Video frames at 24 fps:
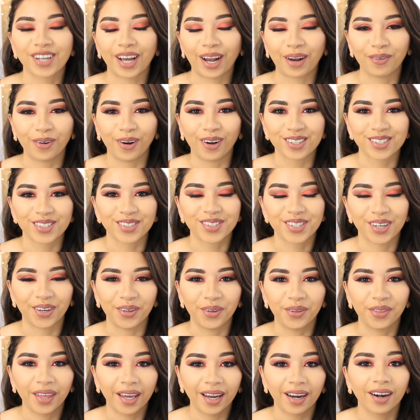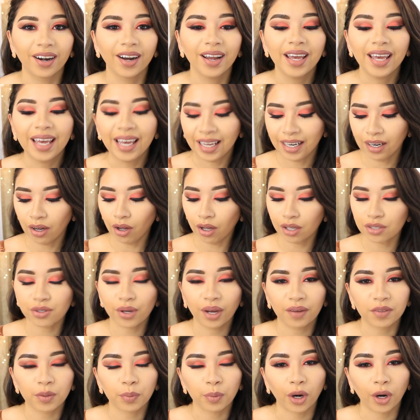I will also tell you there. And I'll also have the